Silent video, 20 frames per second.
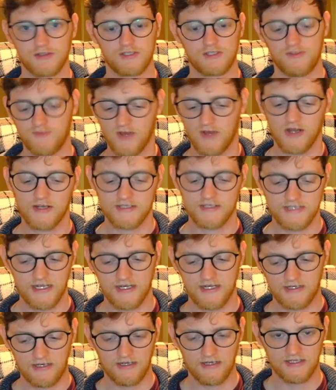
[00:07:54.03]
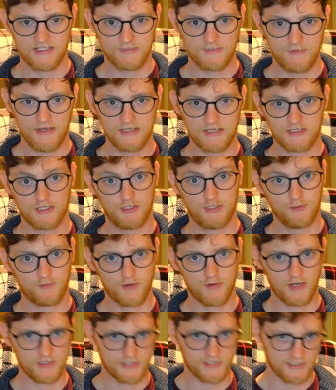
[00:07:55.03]
as long as you've got a dedicated space to
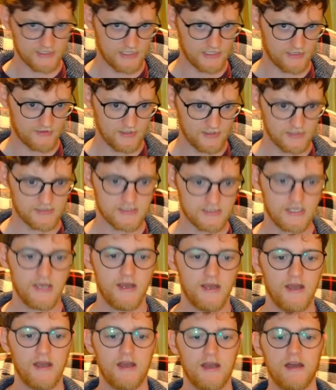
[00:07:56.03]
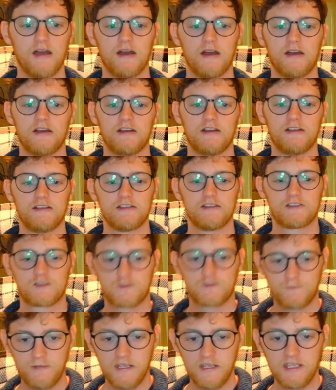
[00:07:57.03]
do projects like this.
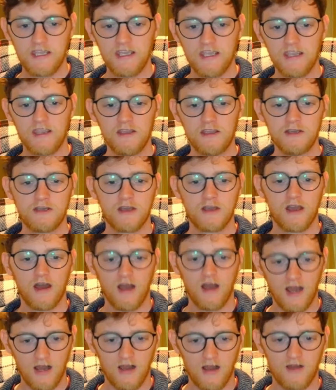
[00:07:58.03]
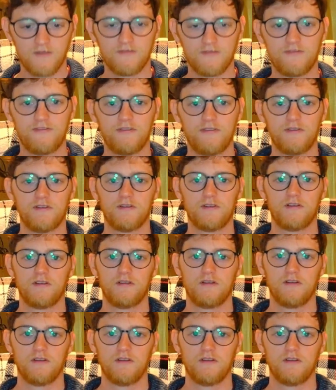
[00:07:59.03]
Speaking of